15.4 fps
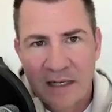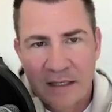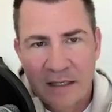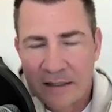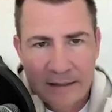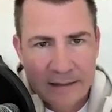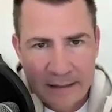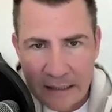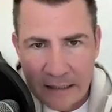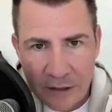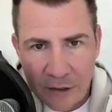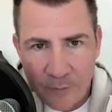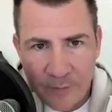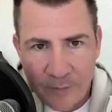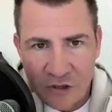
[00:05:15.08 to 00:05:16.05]
and
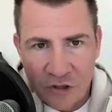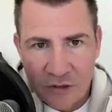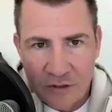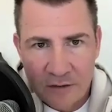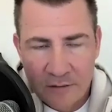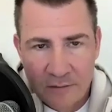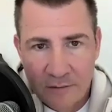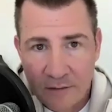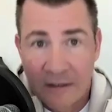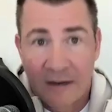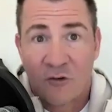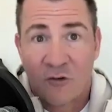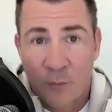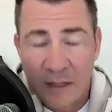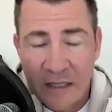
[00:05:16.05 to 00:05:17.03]
again, you'd mentioned the
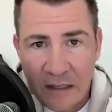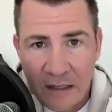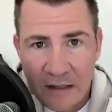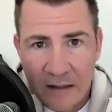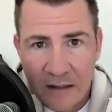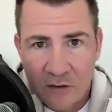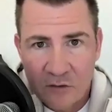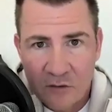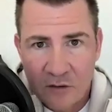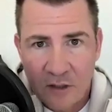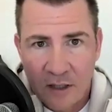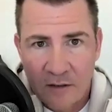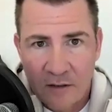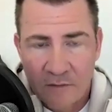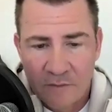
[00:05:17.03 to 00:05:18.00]
government. I think there's a
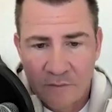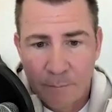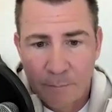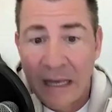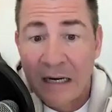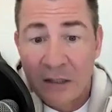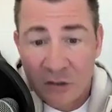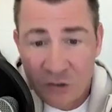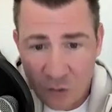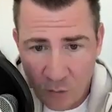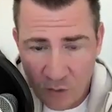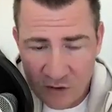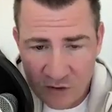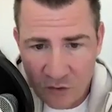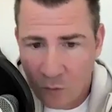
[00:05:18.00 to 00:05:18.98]
lot of meta
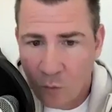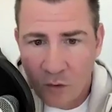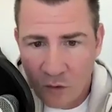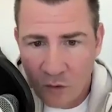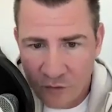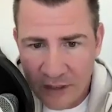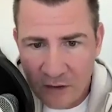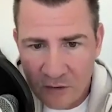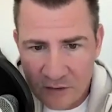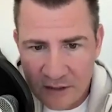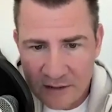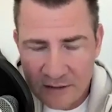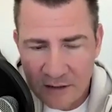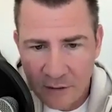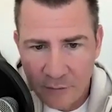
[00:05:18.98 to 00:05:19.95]
stories the world tells
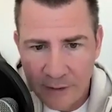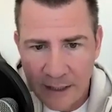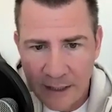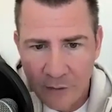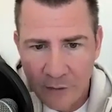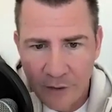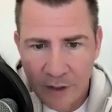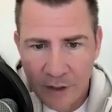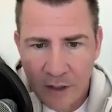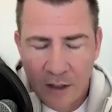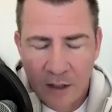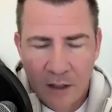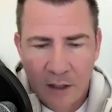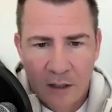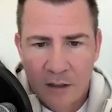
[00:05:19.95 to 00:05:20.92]
us around
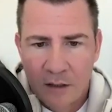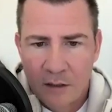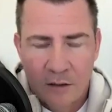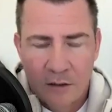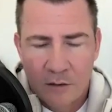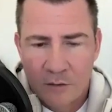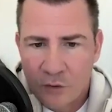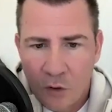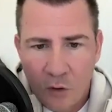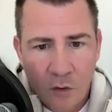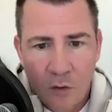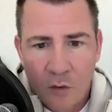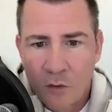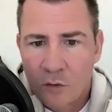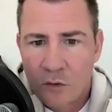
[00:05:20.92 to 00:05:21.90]
you're
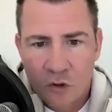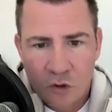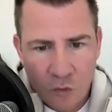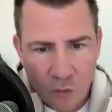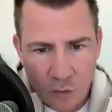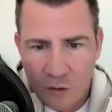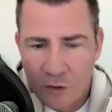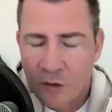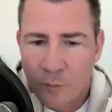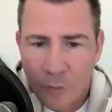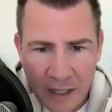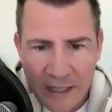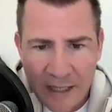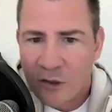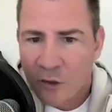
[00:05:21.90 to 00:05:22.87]
tall, you're short, you're
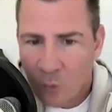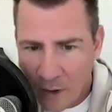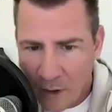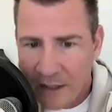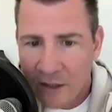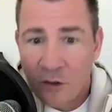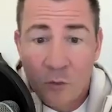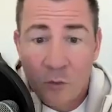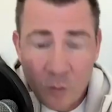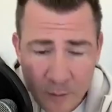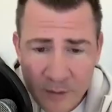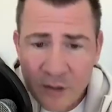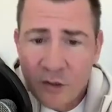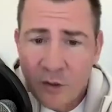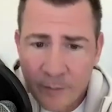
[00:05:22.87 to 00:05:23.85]
black, you're white, you're a
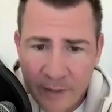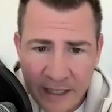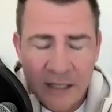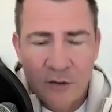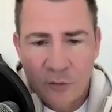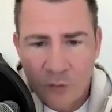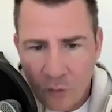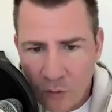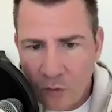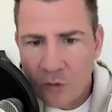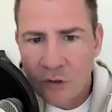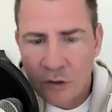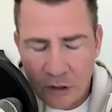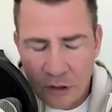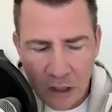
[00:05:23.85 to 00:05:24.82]
woman, you're a man, you're
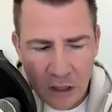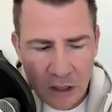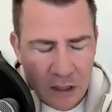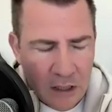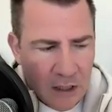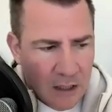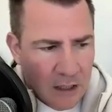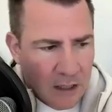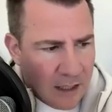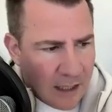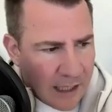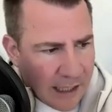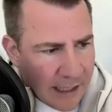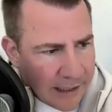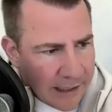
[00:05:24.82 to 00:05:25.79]
old, you're young.
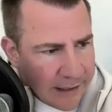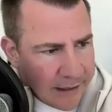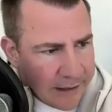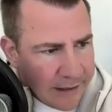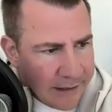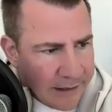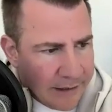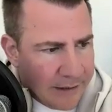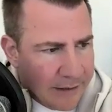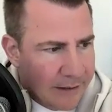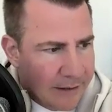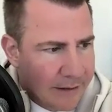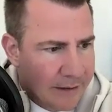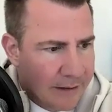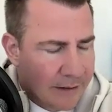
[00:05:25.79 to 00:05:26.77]
And
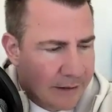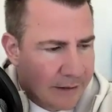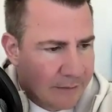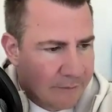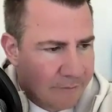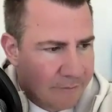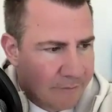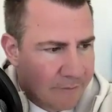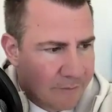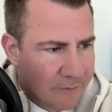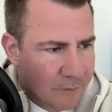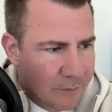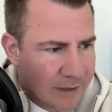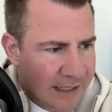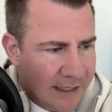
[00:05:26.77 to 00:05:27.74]

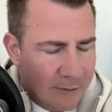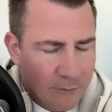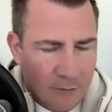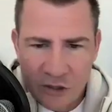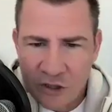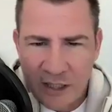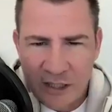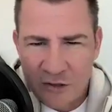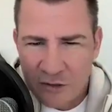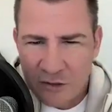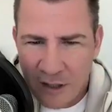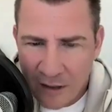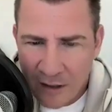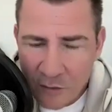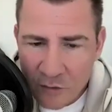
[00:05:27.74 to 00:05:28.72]
we can't really change
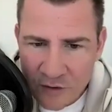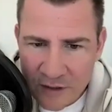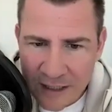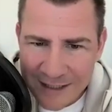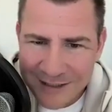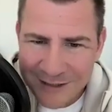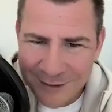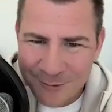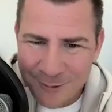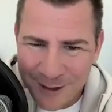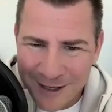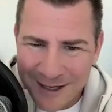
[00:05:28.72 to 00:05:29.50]
a lot of those things,